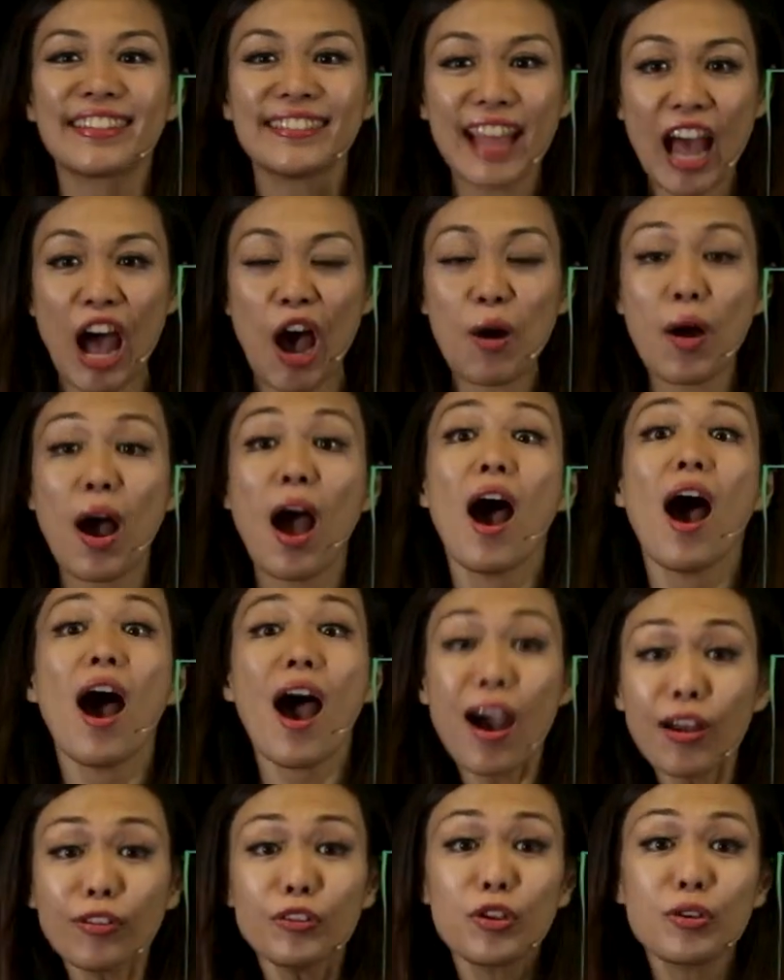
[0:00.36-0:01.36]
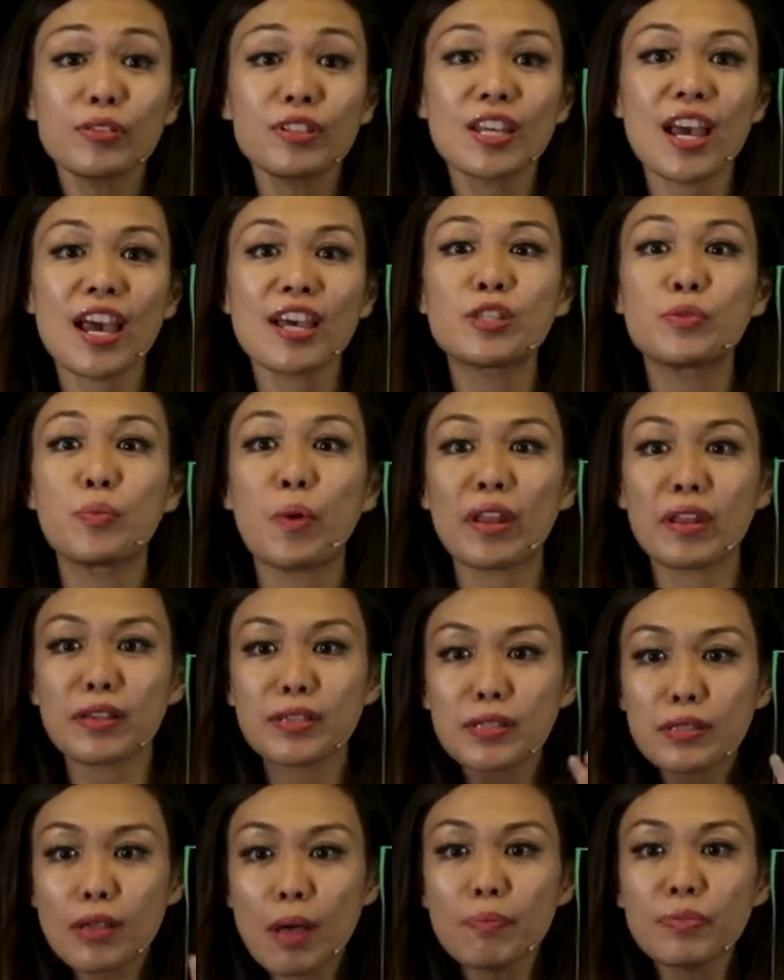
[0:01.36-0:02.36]
Now, how do you test whether
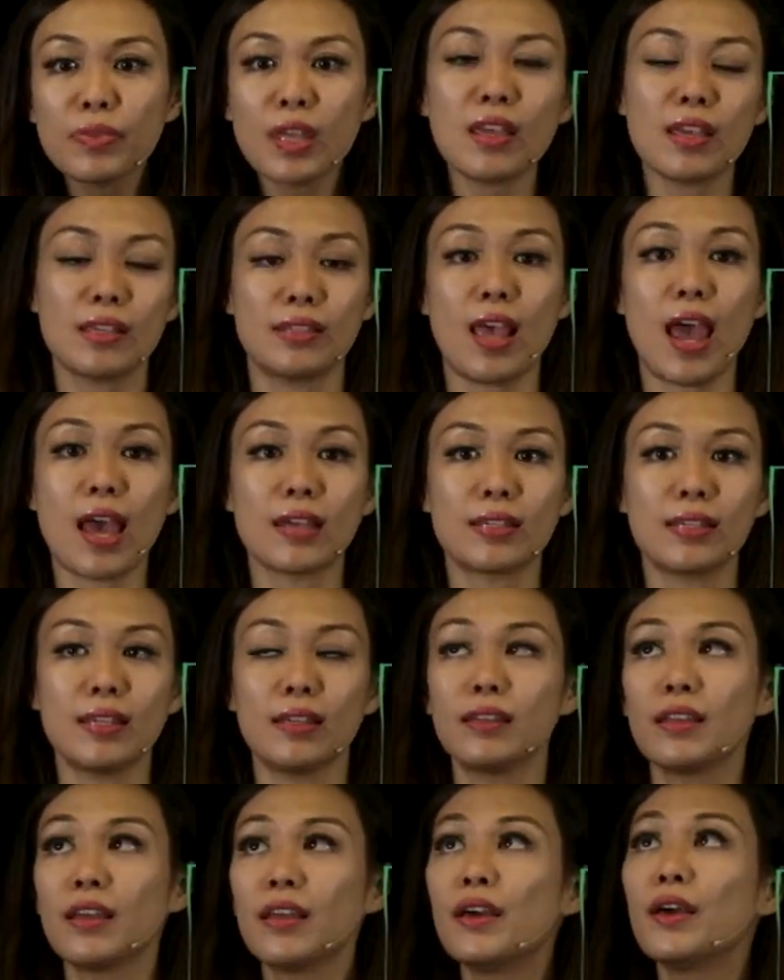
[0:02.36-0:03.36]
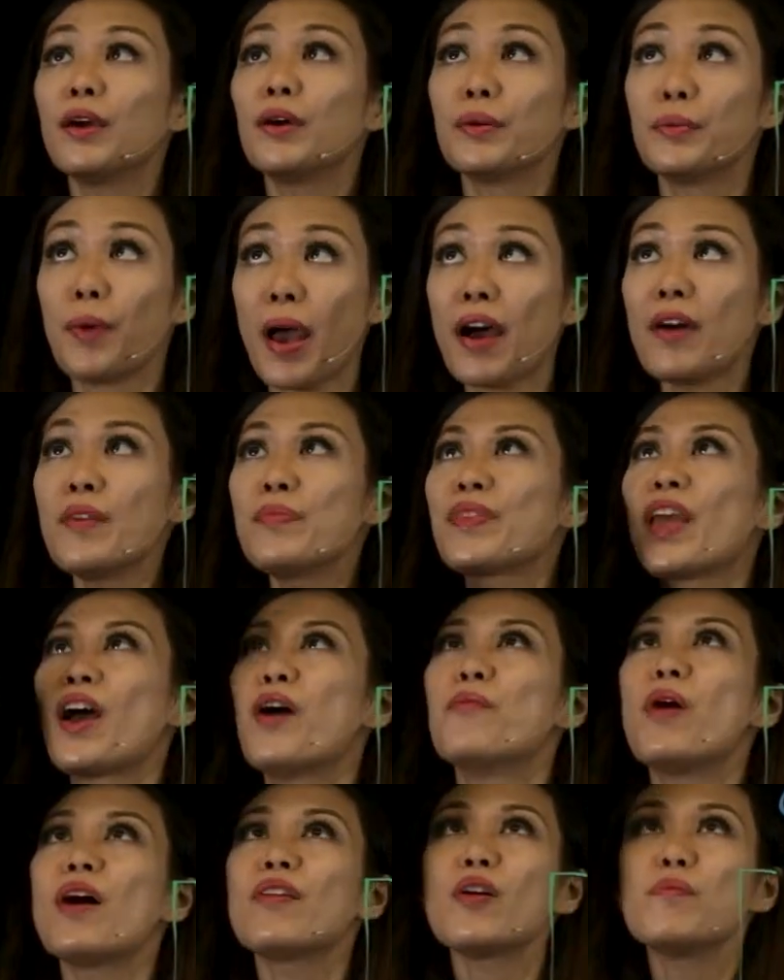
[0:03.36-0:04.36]
something is acid? Well,
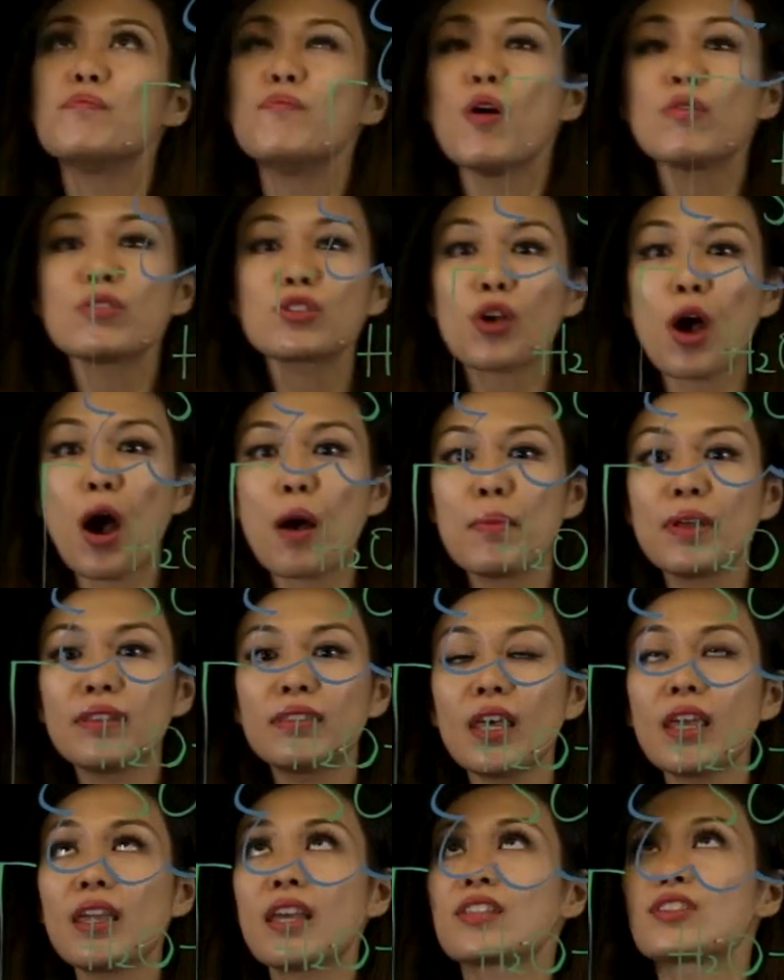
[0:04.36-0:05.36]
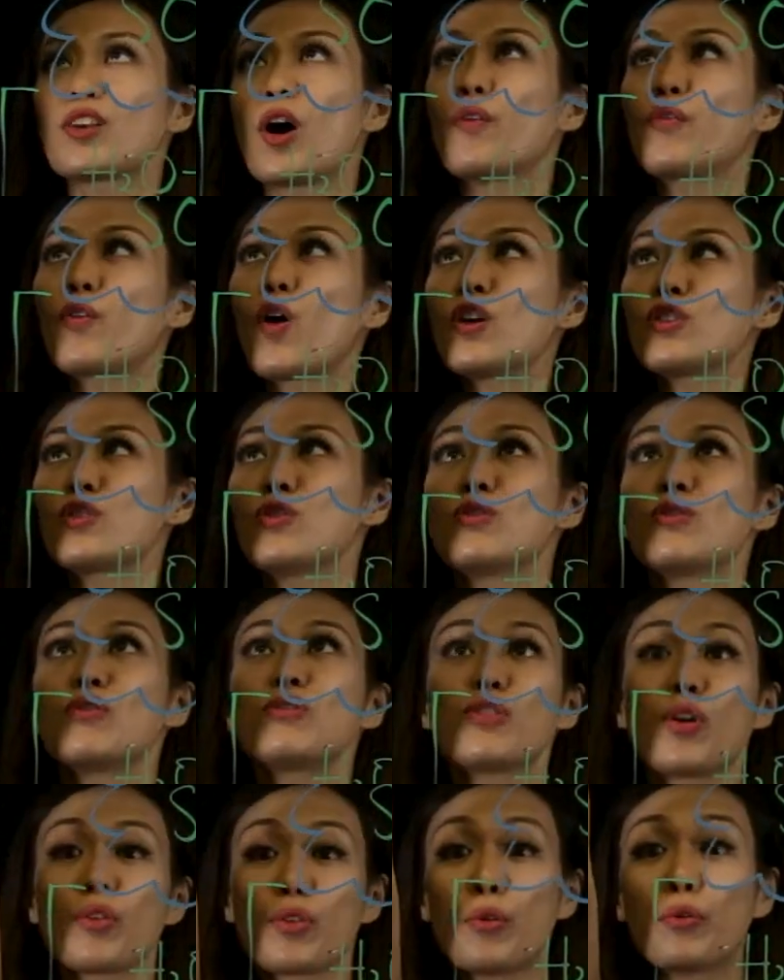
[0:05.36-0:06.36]
one of the most common things is, of course, you
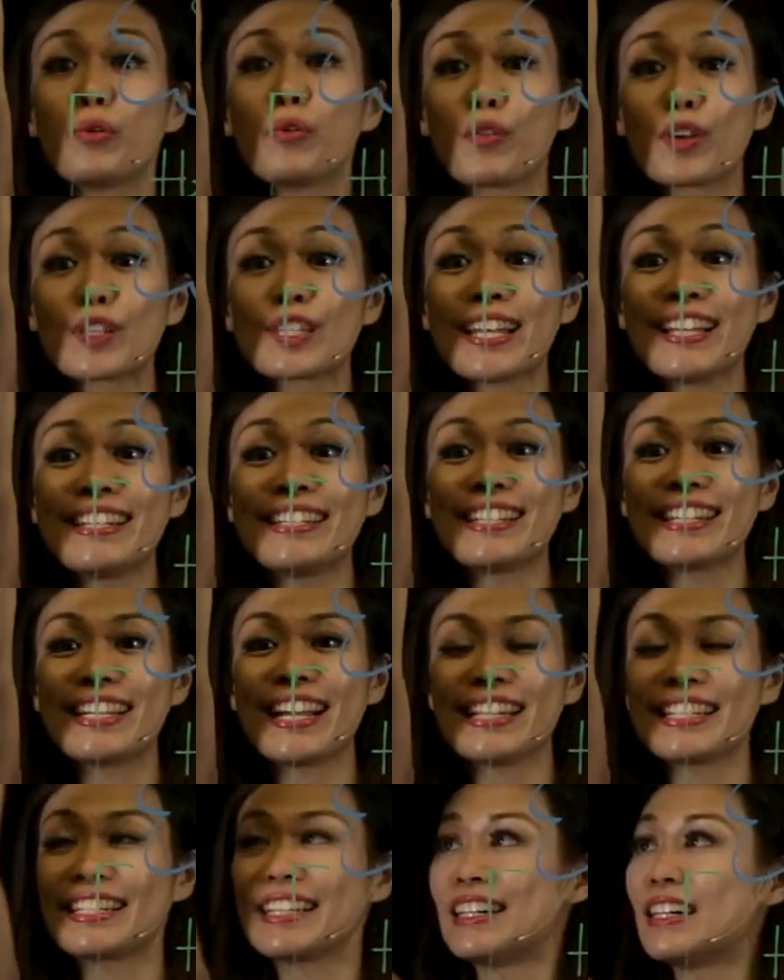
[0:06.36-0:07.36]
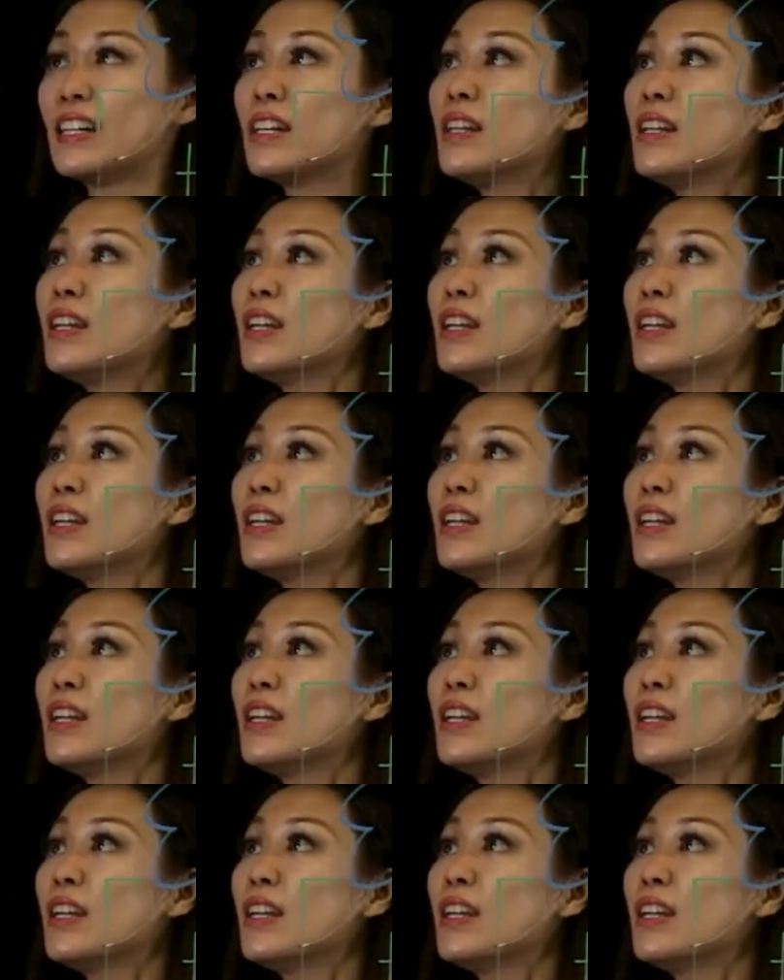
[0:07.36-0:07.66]
use your universal indicator.